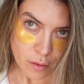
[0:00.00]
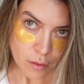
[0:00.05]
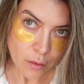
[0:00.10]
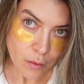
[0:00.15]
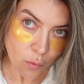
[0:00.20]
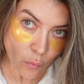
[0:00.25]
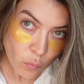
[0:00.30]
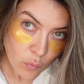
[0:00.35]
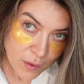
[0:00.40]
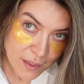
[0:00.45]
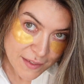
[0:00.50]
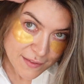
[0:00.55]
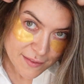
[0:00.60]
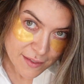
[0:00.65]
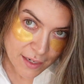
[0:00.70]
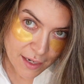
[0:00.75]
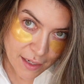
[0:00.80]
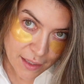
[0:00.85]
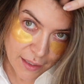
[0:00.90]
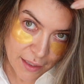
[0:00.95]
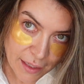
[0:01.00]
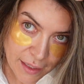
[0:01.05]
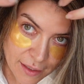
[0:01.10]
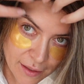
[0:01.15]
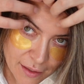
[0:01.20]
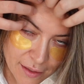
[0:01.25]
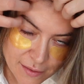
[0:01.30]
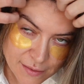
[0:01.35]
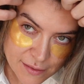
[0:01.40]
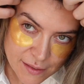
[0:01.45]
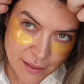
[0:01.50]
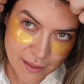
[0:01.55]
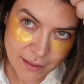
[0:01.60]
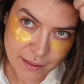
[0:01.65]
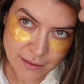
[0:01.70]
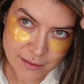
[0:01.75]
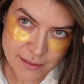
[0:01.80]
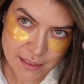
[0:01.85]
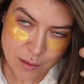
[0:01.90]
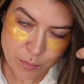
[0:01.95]
And the reason I like a
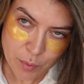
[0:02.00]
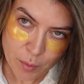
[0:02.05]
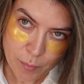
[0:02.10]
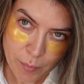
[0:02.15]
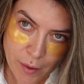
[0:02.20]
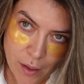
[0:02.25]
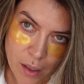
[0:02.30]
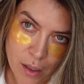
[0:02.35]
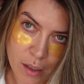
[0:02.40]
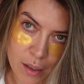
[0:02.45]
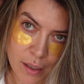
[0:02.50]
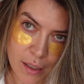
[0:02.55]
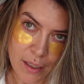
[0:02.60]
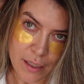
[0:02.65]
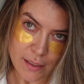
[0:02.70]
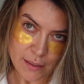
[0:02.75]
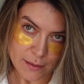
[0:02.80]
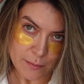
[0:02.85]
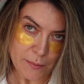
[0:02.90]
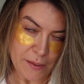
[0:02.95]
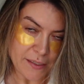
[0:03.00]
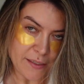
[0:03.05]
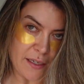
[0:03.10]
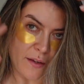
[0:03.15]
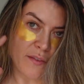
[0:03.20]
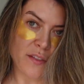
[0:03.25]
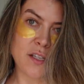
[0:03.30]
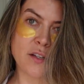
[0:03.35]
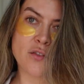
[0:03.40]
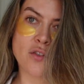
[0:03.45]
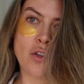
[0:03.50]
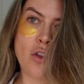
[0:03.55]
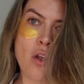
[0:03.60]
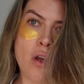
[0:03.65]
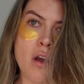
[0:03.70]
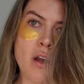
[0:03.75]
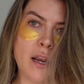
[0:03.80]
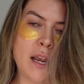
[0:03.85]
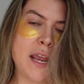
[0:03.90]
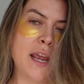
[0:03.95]
slightly deeper part is because I have such
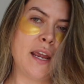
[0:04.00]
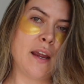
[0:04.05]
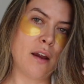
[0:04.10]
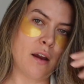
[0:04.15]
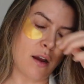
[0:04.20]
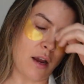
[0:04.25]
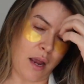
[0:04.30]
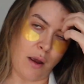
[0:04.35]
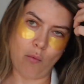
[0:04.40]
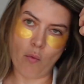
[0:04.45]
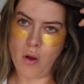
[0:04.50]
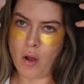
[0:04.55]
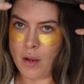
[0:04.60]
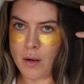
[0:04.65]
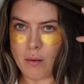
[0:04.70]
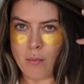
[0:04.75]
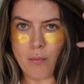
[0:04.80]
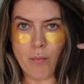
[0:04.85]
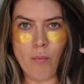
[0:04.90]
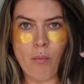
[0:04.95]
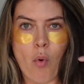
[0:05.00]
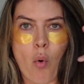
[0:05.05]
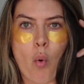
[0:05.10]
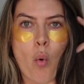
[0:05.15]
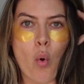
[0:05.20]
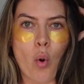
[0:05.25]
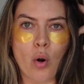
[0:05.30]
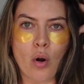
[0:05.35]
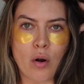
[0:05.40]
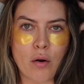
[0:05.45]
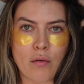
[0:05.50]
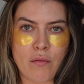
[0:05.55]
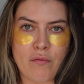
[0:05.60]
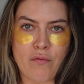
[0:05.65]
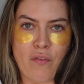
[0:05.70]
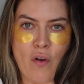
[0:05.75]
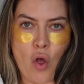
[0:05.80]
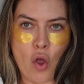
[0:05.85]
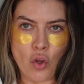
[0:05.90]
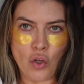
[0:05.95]
long hair, I want more
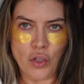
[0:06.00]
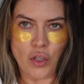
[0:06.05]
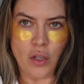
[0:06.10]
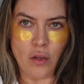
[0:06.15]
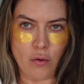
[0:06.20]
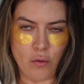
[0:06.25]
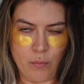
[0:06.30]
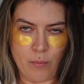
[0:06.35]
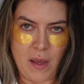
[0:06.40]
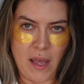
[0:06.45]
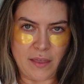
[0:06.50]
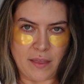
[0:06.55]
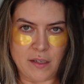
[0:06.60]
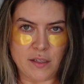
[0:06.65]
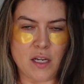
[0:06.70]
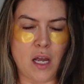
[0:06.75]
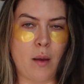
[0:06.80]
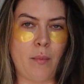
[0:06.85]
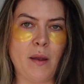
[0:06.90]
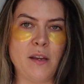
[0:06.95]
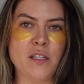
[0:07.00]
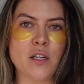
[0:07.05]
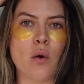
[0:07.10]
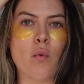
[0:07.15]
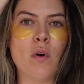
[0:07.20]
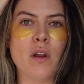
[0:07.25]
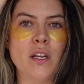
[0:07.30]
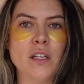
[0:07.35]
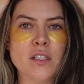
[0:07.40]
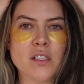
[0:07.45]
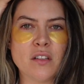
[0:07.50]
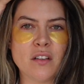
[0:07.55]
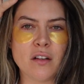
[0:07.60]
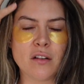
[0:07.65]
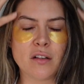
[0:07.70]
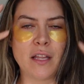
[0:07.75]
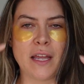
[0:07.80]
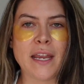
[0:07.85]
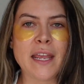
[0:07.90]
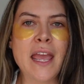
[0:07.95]
volume at the top. I don't want it to
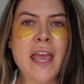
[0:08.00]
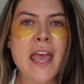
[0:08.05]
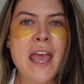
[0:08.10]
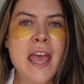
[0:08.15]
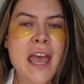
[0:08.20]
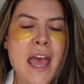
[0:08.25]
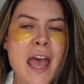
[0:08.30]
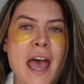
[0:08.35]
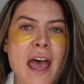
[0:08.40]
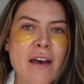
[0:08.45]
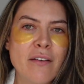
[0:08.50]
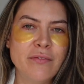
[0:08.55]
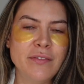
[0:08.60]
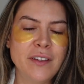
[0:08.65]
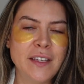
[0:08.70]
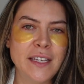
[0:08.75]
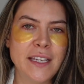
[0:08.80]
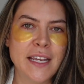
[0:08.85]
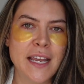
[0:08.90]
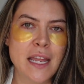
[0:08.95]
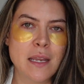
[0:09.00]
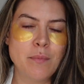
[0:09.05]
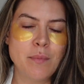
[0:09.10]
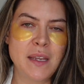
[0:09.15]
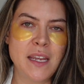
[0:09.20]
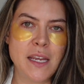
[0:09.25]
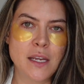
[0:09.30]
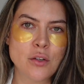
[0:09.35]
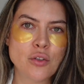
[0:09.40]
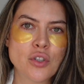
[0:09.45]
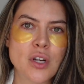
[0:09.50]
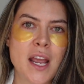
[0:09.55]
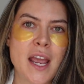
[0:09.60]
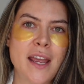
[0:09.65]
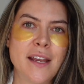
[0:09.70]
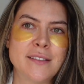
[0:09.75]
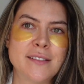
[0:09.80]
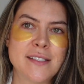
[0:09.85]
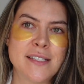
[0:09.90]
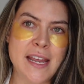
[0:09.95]
look like heavy and being
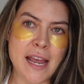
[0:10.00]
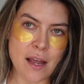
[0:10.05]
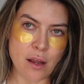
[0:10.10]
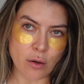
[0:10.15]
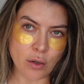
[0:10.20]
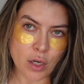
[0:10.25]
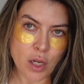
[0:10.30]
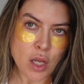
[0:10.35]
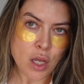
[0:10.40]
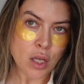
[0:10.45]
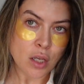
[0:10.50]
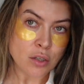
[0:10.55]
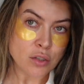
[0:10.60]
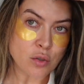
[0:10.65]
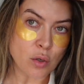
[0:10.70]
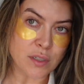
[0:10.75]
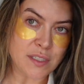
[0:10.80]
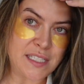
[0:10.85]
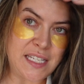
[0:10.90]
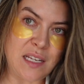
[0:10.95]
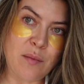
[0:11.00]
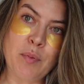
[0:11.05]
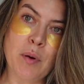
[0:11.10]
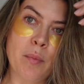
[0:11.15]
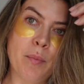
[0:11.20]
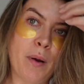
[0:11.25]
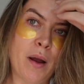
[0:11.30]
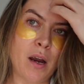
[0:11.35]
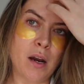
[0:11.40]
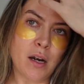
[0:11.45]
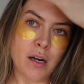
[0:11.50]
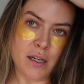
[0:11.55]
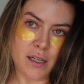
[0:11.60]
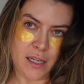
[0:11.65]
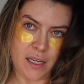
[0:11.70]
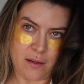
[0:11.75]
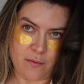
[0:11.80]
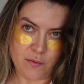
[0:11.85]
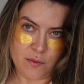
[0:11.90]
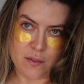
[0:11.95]
dragged down. So a deeper part
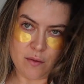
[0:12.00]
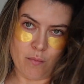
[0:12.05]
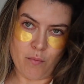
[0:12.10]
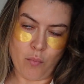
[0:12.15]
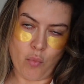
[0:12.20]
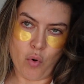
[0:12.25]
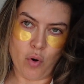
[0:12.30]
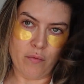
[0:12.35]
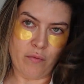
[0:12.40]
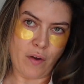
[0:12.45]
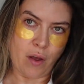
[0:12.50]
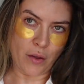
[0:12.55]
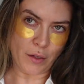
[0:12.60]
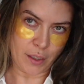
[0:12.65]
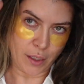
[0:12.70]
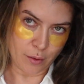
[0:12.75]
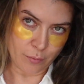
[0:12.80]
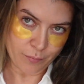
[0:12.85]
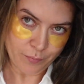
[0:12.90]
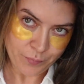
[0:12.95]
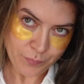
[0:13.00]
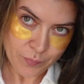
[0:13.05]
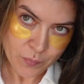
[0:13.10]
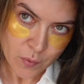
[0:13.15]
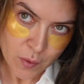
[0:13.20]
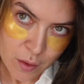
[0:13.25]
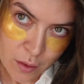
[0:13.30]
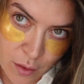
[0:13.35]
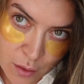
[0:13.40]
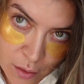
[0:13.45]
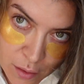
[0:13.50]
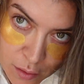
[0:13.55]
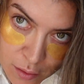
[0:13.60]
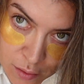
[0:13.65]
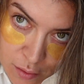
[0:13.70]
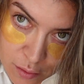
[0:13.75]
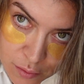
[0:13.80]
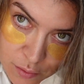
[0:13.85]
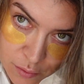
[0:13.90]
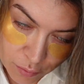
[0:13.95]
gives more volume.
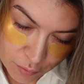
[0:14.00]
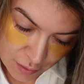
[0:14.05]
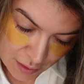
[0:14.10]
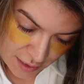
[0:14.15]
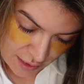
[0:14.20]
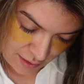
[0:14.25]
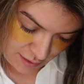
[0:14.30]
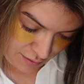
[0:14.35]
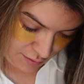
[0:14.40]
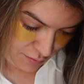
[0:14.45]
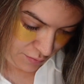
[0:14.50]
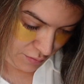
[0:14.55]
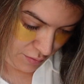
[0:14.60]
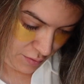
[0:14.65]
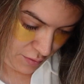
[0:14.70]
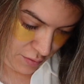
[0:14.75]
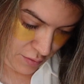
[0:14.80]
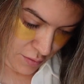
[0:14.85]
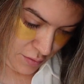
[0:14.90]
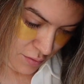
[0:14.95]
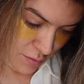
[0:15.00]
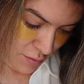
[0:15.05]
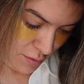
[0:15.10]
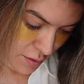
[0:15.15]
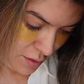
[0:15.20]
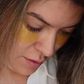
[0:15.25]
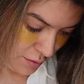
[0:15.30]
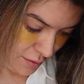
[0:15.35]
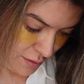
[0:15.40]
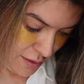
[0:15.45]
So now I'll